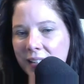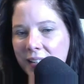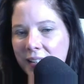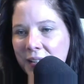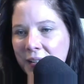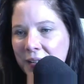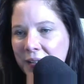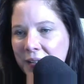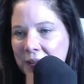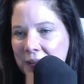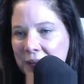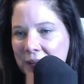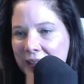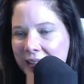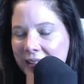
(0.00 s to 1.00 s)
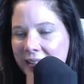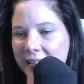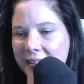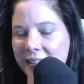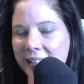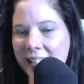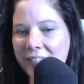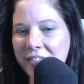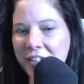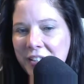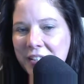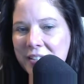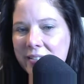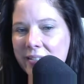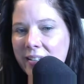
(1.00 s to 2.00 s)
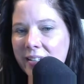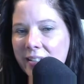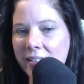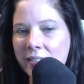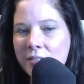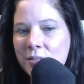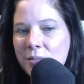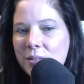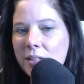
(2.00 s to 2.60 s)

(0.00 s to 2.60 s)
oh, I've heard a, a, cool,